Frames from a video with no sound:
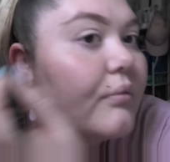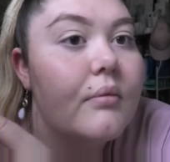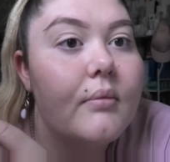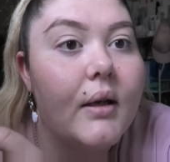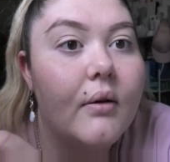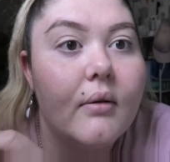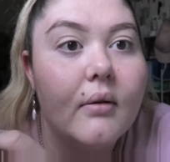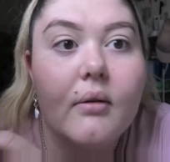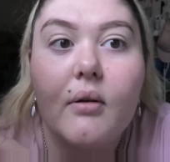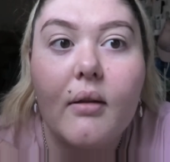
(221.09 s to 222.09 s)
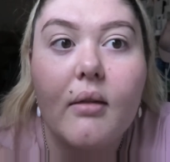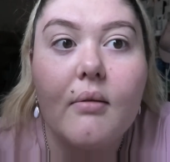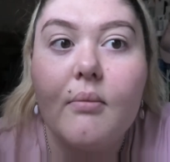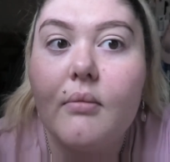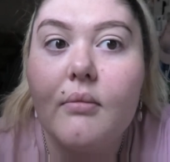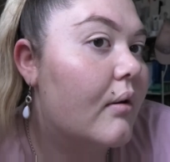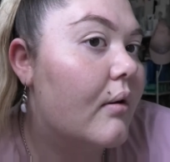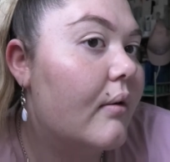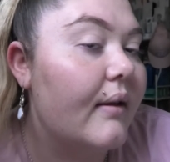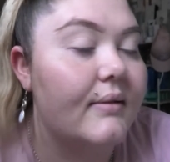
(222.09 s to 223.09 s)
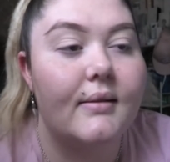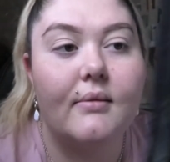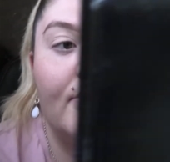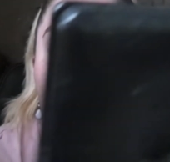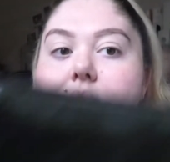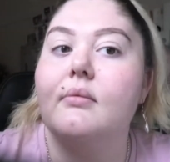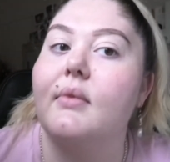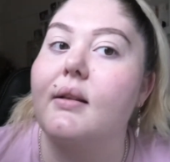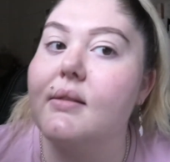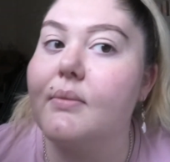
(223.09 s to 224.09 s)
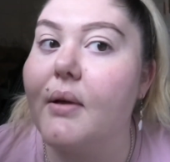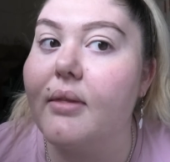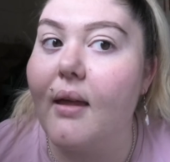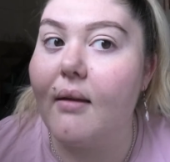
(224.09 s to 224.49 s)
Oh my god, look at them. That's what they